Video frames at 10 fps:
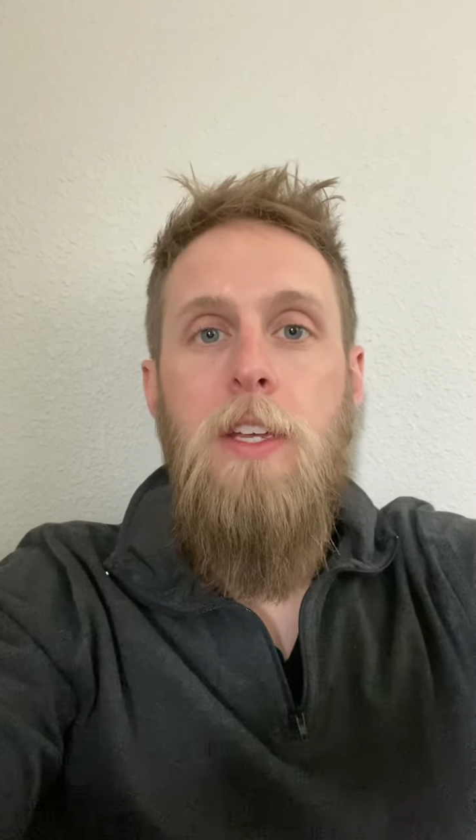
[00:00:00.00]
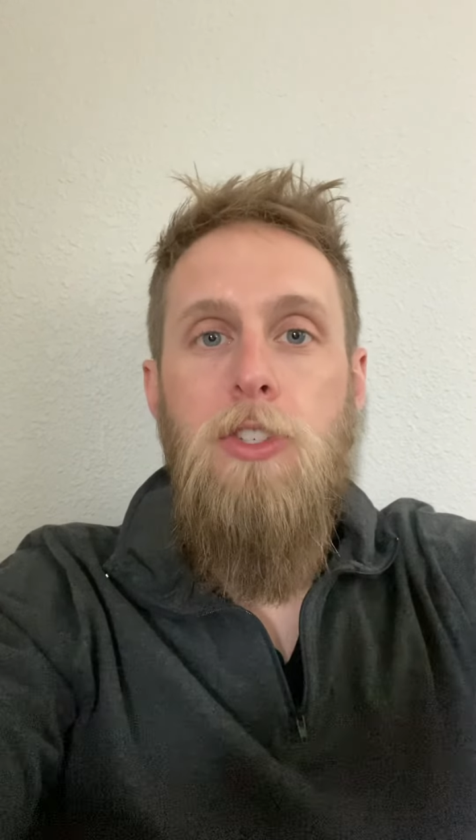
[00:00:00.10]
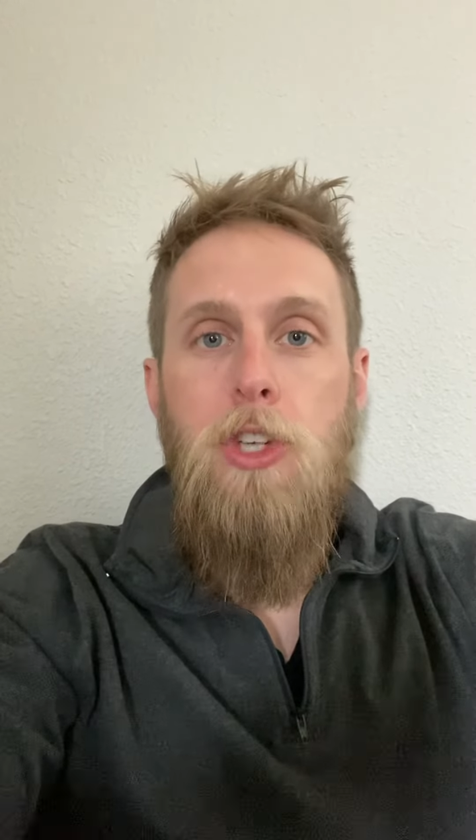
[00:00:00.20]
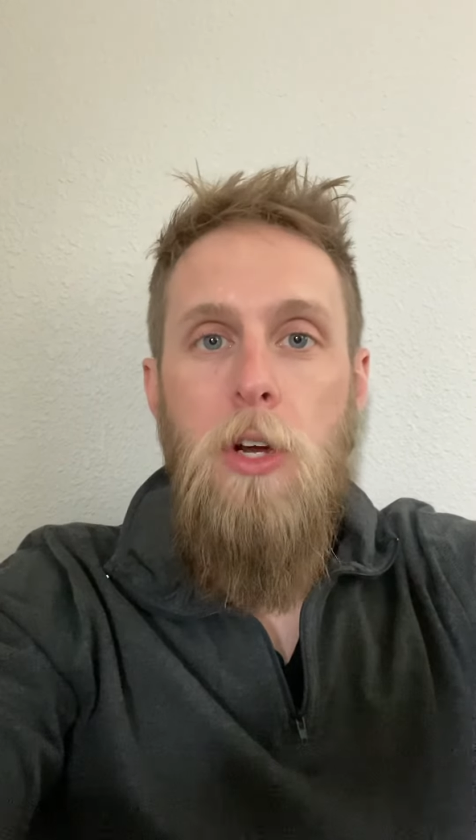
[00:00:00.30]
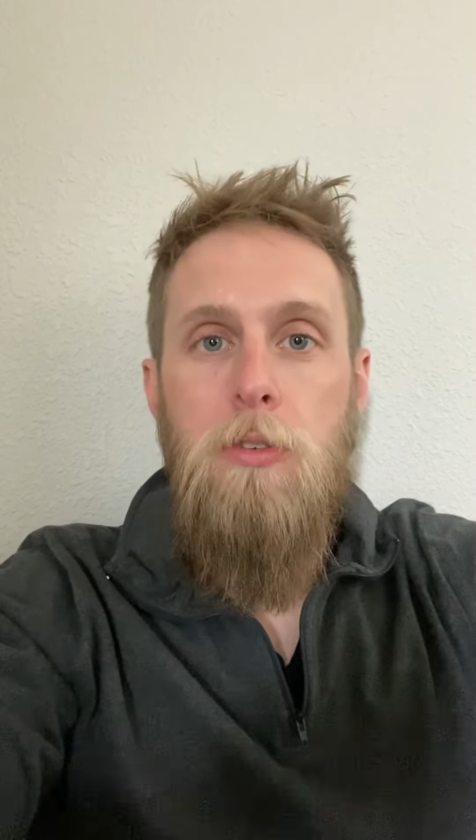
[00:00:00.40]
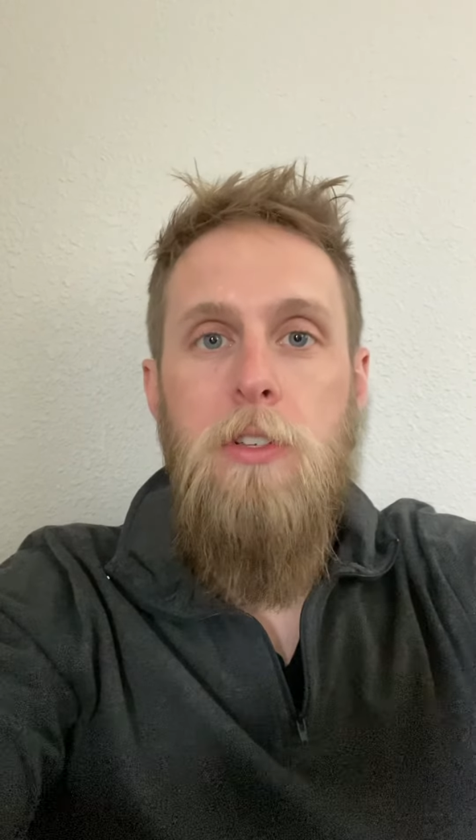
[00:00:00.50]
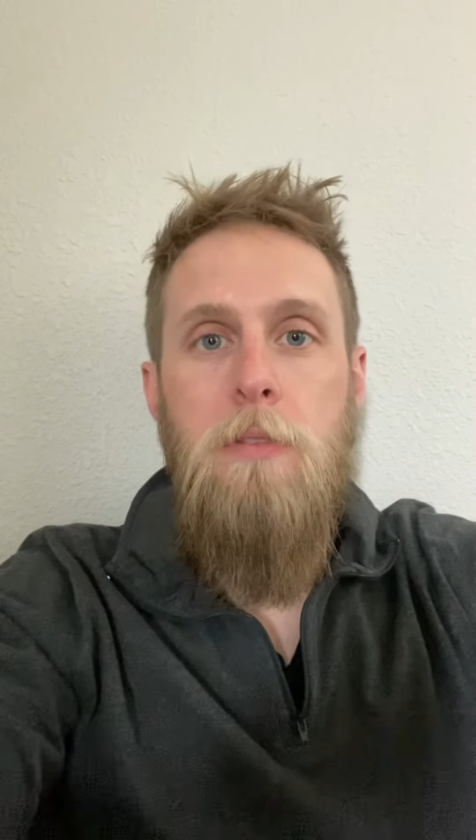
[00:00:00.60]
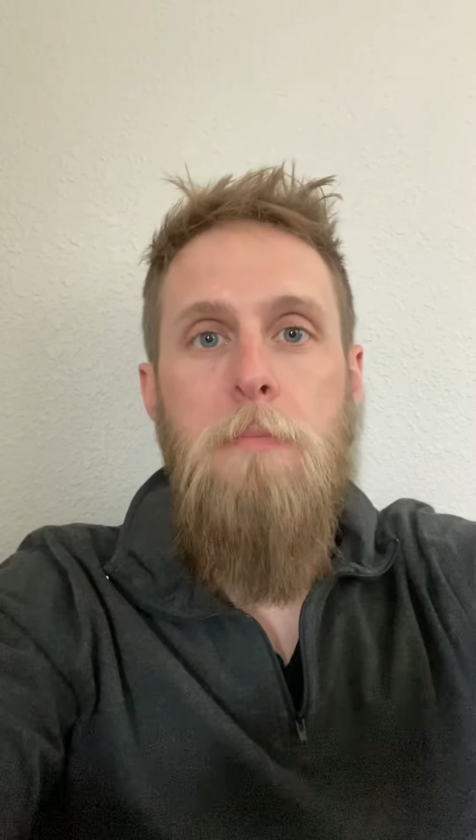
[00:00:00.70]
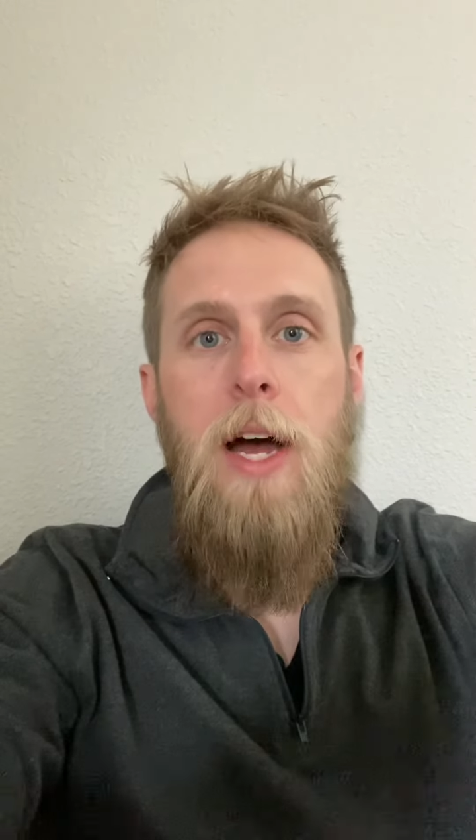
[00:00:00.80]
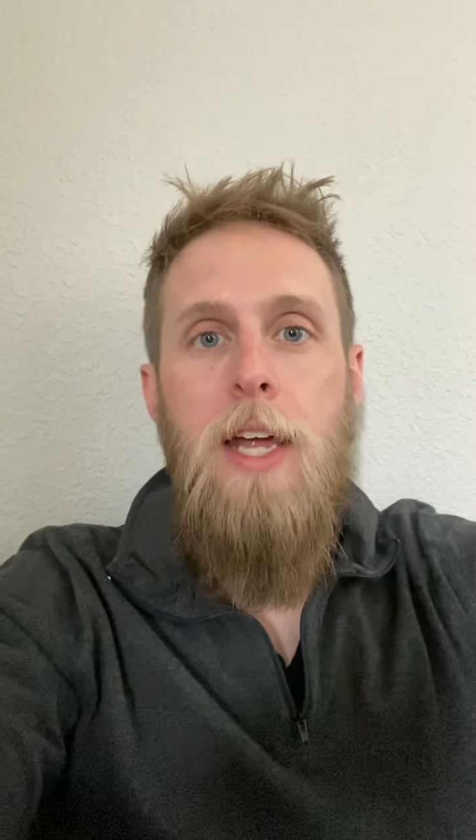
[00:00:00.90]

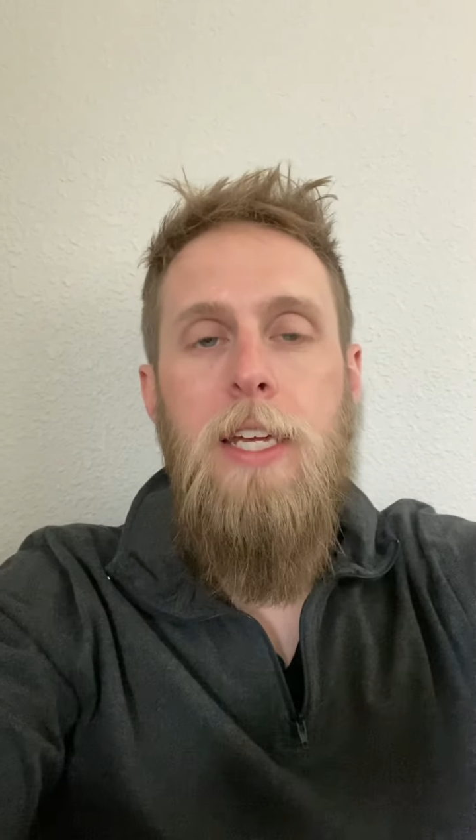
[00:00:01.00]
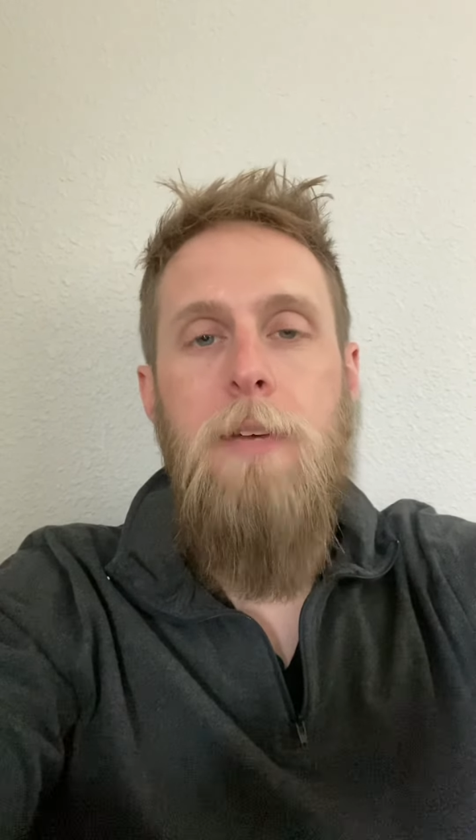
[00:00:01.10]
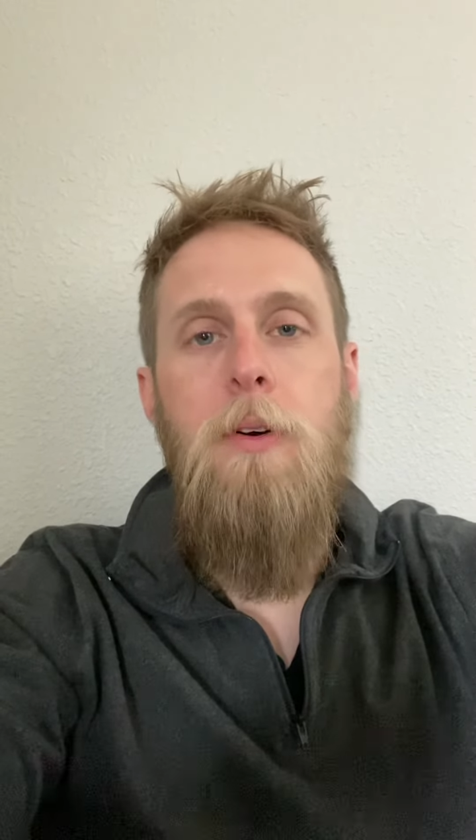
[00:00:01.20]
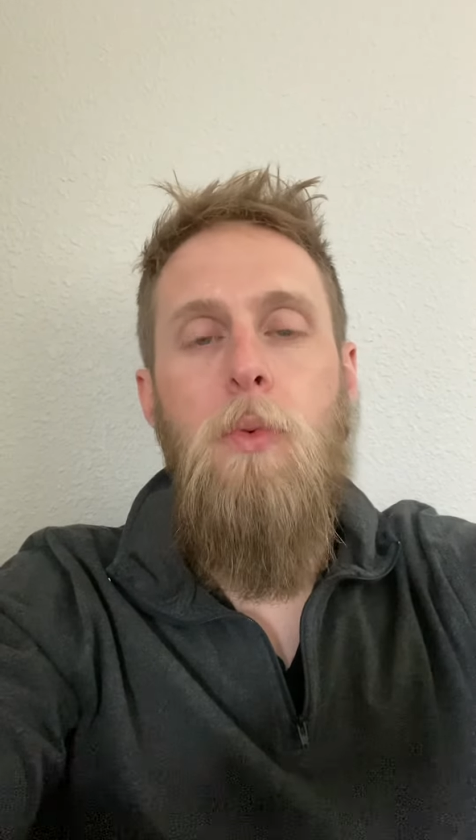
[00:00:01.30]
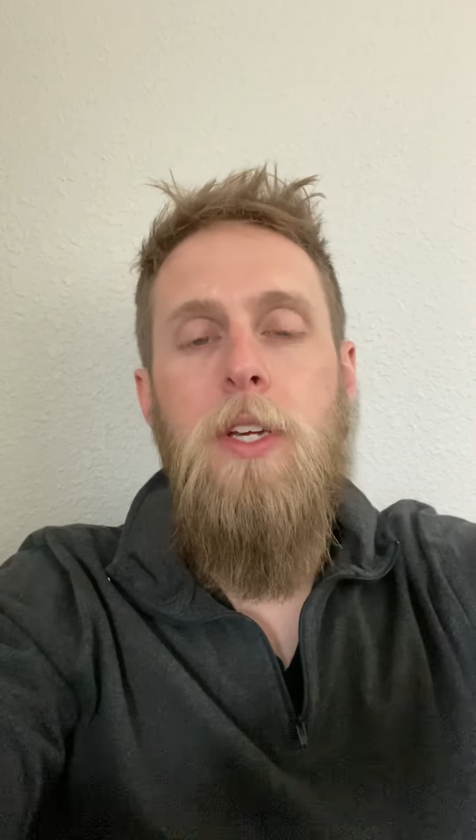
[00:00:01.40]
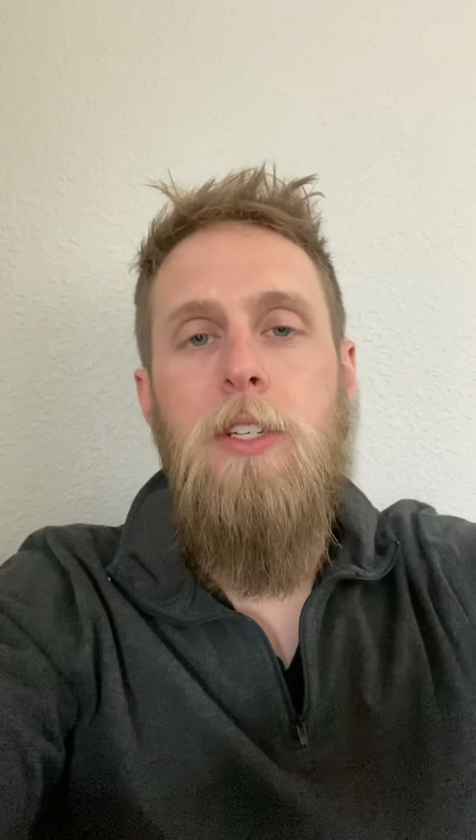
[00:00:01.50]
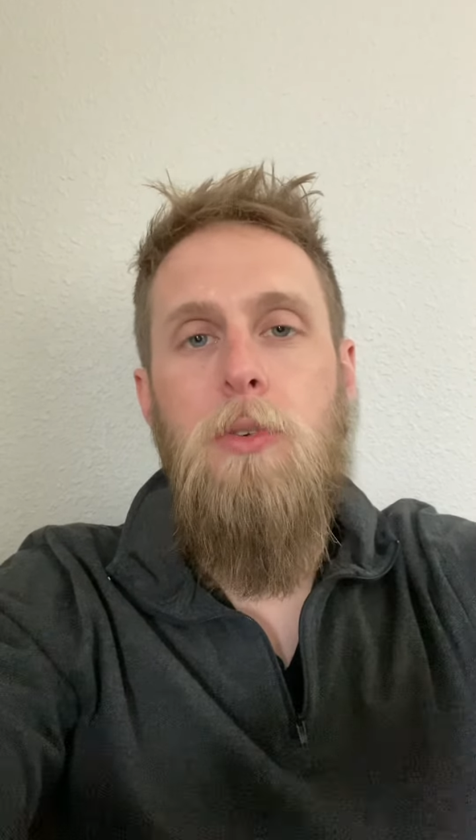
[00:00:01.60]
chosen by him, and we get